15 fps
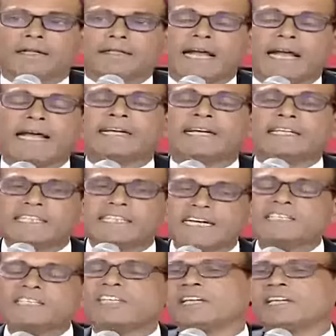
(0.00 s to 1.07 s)
They
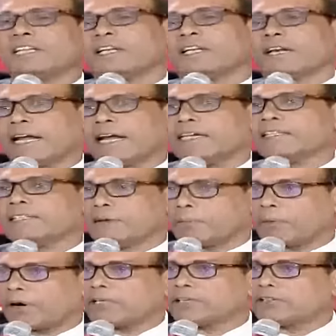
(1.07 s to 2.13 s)
intentionally raise the
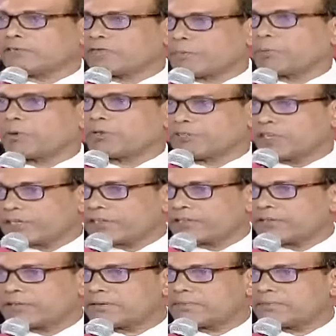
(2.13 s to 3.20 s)
price of the
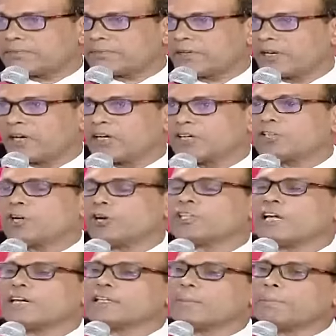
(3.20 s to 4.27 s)
projects so
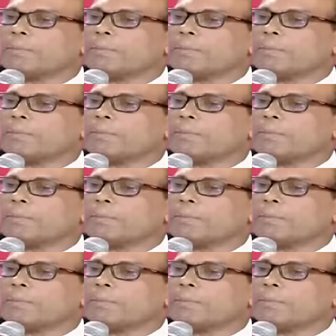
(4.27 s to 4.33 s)
that the